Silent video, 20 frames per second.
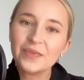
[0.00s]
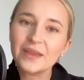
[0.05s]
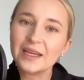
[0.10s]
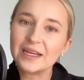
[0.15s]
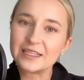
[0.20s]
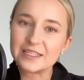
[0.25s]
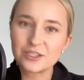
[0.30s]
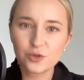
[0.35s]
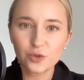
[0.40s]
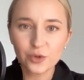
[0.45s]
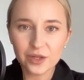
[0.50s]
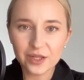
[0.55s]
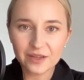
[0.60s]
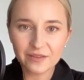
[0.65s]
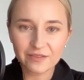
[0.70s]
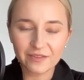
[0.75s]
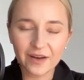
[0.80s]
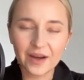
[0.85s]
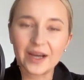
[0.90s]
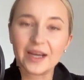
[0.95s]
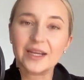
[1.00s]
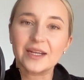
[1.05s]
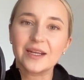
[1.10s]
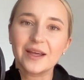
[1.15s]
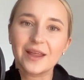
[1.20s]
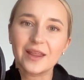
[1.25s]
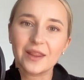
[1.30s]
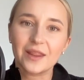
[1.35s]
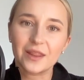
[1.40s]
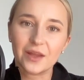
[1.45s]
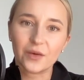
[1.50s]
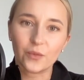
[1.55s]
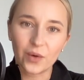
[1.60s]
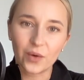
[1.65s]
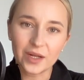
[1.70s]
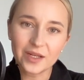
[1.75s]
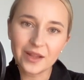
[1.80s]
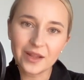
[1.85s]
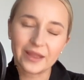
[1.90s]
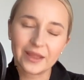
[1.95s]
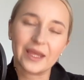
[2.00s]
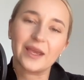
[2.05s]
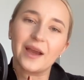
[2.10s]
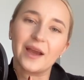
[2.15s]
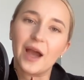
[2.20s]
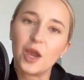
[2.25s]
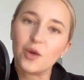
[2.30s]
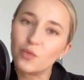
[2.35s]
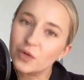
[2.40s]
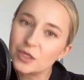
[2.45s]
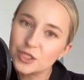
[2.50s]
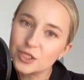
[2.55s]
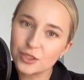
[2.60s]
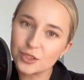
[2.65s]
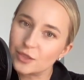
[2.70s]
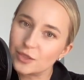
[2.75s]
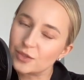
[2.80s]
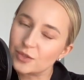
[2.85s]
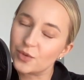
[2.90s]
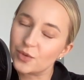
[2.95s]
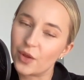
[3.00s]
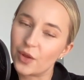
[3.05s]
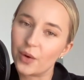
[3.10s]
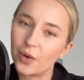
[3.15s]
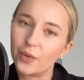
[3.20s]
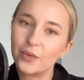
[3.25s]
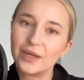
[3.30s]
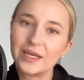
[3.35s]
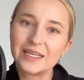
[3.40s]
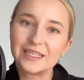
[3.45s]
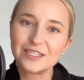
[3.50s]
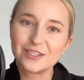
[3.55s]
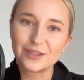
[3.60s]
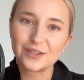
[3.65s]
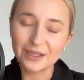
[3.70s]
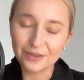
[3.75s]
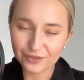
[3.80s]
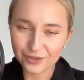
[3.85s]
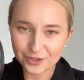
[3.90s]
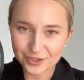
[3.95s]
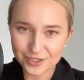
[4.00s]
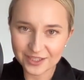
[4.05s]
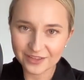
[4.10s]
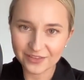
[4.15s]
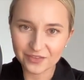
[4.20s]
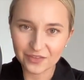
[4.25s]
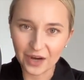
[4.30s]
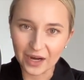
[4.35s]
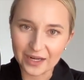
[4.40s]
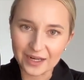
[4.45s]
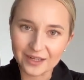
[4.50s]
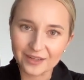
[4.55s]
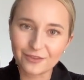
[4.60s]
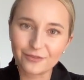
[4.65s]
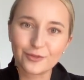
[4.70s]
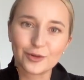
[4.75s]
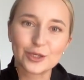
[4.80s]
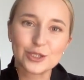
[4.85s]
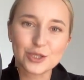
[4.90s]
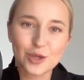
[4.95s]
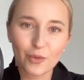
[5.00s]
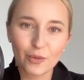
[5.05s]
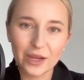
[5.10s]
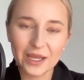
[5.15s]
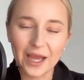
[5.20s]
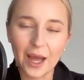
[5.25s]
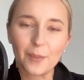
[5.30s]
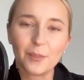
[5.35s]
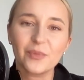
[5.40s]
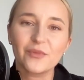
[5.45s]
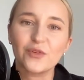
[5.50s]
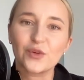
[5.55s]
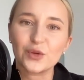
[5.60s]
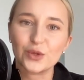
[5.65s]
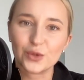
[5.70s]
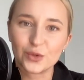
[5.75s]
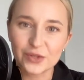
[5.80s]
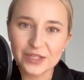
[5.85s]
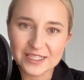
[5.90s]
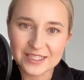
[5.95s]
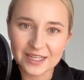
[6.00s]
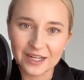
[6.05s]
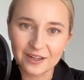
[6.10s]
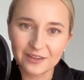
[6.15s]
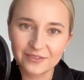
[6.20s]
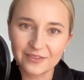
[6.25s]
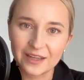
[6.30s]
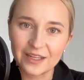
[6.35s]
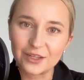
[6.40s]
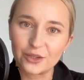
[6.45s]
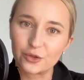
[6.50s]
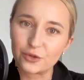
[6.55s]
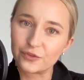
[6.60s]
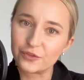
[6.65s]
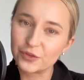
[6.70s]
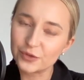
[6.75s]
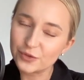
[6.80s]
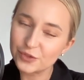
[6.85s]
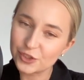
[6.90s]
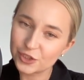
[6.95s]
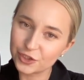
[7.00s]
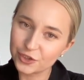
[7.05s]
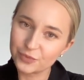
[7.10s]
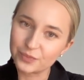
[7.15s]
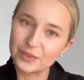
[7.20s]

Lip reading: It's totally fine. The one thing I want you to do though is to give yourself credit for showing up for yourself and your future,